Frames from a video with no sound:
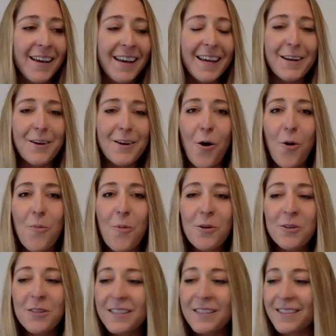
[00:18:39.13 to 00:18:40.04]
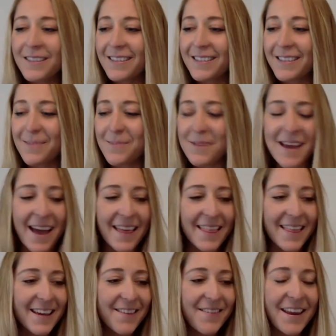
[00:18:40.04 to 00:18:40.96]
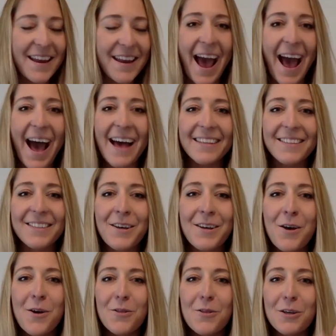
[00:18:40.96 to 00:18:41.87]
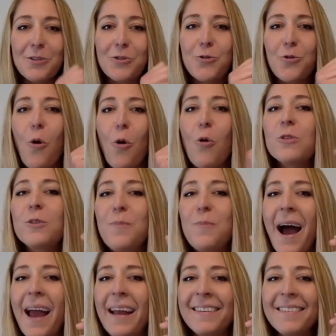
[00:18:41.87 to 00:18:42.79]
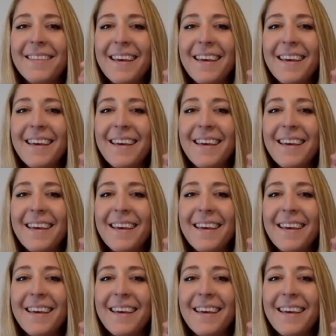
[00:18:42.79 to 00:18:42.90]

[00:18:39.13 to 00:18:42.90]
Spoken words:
It almost, to me, I think of it as this gold mine,